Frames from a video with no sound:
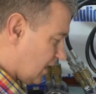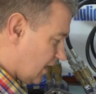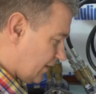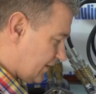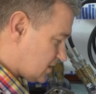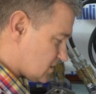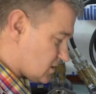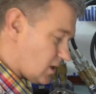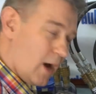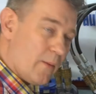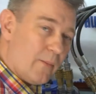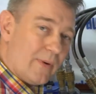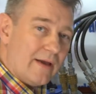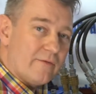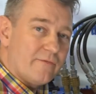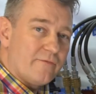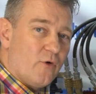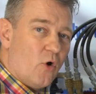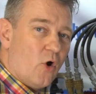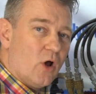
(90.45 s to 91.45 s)
This time we
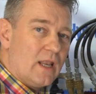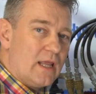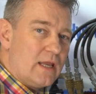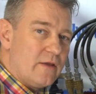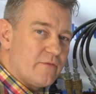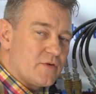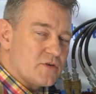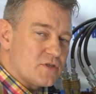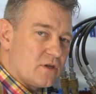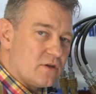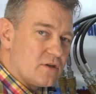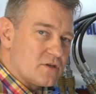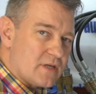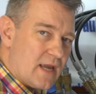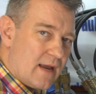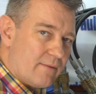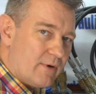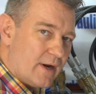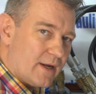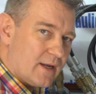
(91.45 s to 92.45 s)
have 4 levers on the
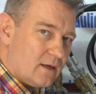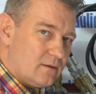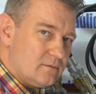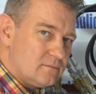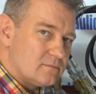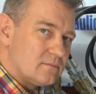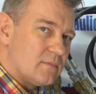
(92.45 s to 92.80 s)
Scanreco.